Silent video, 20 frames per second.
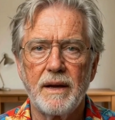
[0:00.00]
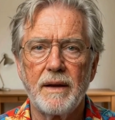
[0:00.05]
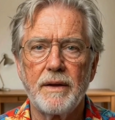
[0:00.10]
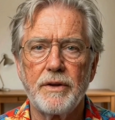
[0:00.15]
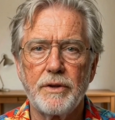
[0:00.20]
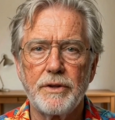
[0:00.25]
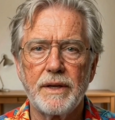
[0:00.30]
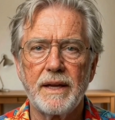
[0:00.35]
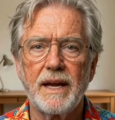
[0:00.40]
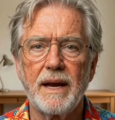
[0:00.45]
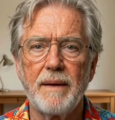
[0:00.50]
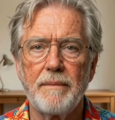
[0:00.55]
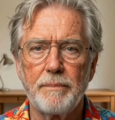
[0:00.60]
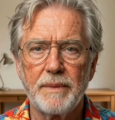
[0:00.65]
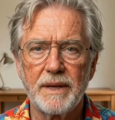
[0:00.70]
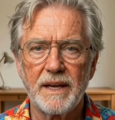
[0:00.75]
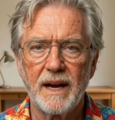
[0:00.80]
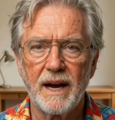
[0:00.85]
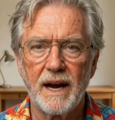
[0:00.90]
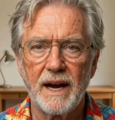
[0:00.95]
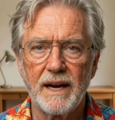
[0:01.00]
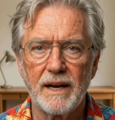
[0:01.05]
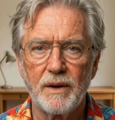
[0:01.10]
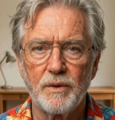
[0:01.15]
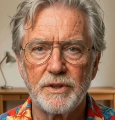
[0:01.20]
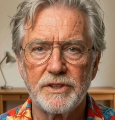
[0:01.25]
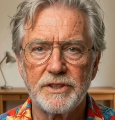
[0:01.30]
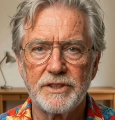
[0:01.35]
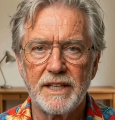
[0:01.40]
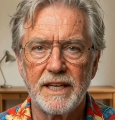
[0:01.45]
to the FBI
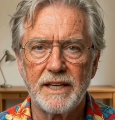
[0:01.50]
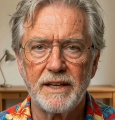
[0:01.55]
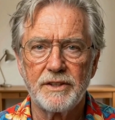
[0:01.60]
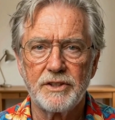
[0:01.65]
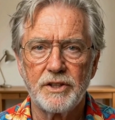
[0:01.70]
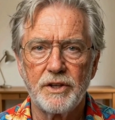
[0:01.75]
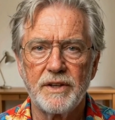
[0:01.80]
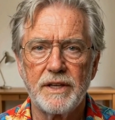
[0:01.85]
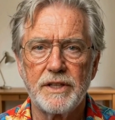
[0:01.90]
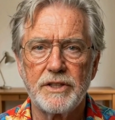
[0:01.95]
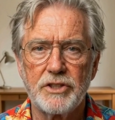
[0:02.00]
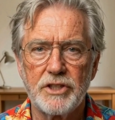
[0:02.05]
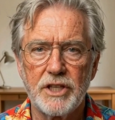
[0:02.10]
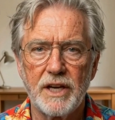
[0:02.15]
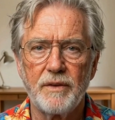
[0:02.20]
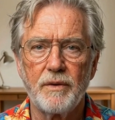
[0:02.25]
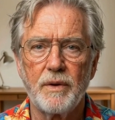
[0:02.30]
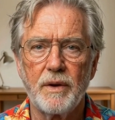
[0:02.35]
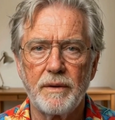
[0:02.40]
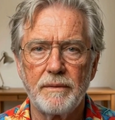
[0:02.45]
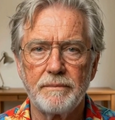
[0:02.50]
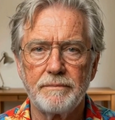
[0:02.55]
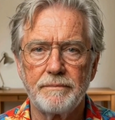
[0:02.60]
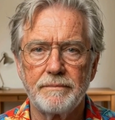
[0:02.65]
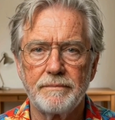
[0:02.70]
or state attorneys general.